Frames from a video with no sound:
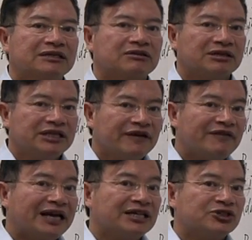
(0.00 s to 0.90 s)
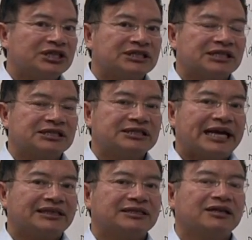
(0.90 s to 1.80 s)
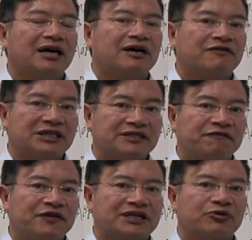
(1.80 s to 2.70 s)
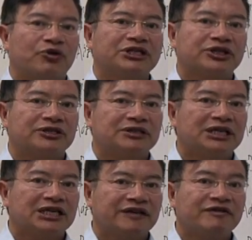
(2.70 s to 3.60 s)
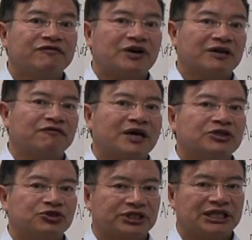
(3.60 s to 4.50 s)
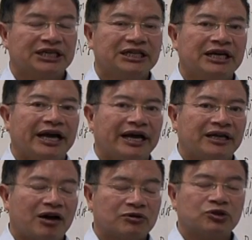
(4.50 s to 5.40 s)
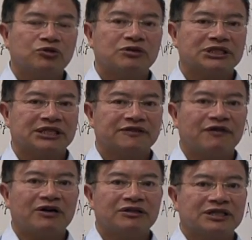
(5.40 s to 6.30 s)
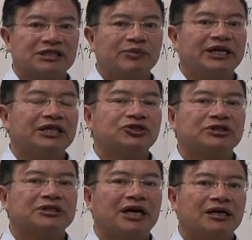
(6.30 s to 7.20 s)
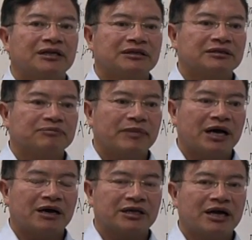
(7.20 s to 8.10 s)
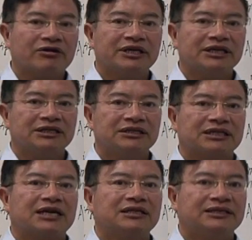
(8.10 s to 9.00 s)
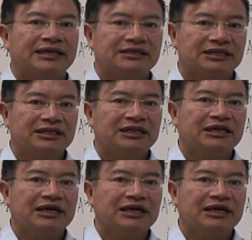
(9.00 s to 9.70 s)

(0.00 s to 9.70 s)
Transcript: So EM violation is a set, uh, it's a fixed threshold given from Foundry and our tool just follow the simulation and uh, calculating the current density